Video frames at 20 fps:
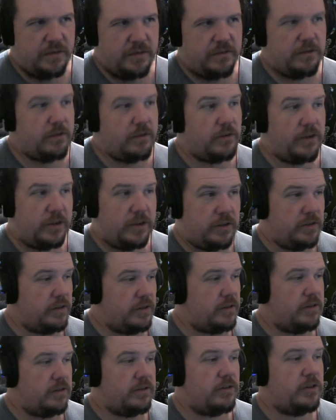Learned to cook,
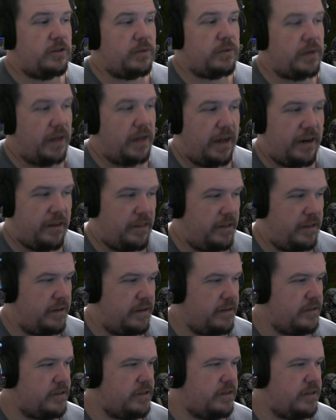learned to do a lot of
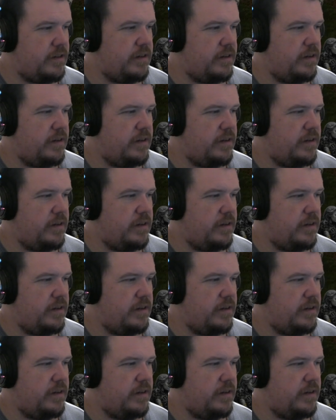things.